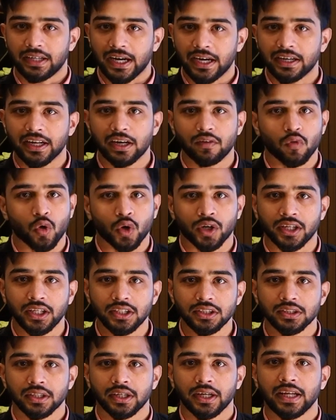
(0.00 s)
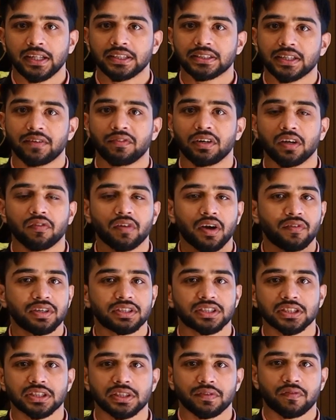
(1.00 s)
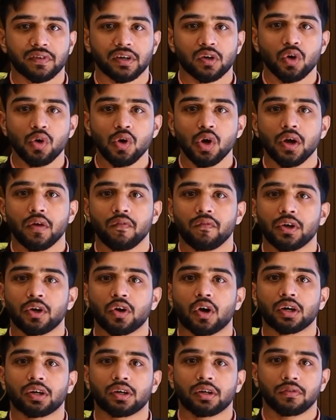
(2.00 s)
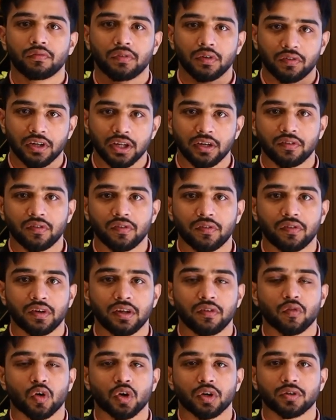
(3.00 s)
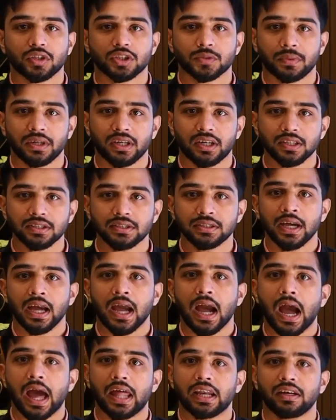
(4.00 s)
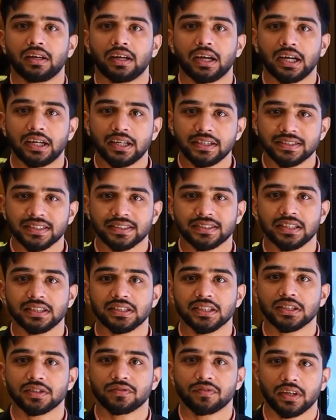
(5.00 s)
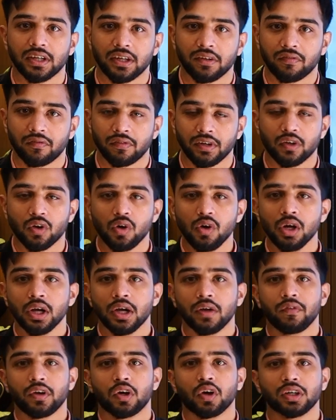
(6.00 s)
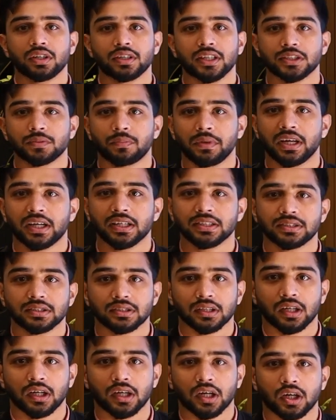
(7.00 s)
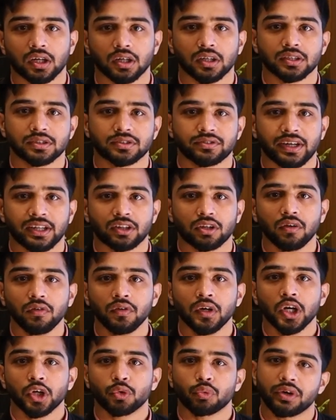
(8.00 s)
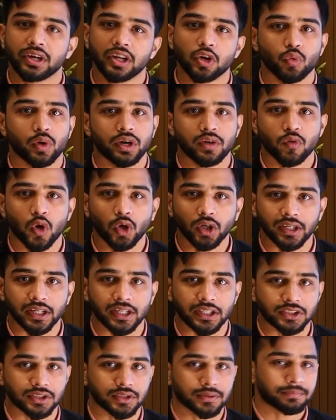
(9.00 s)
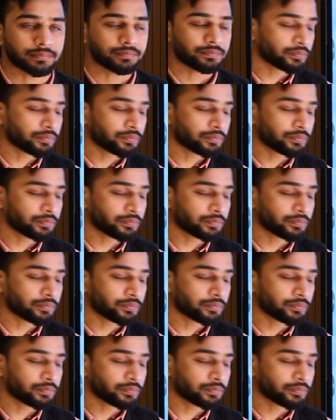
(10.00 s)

10 watt each. In 75 inches if we go, we got 15 watt speakers, and in 86 inches if we go, we got the speakers strength of 20 watt each.